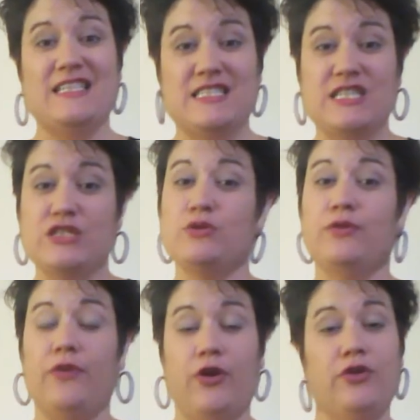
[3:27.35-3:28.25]
digital
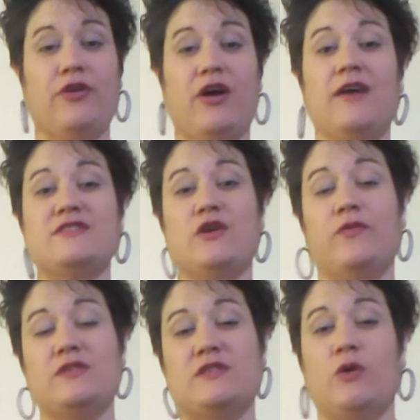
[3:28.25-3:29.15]
photographs of
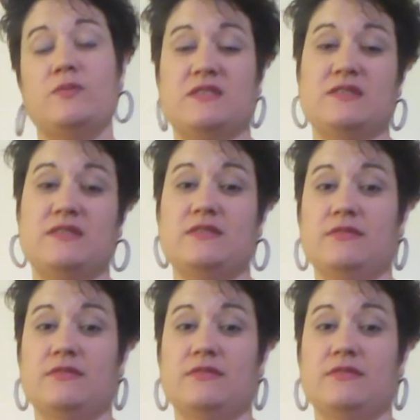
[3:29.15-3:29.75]
the sculptures.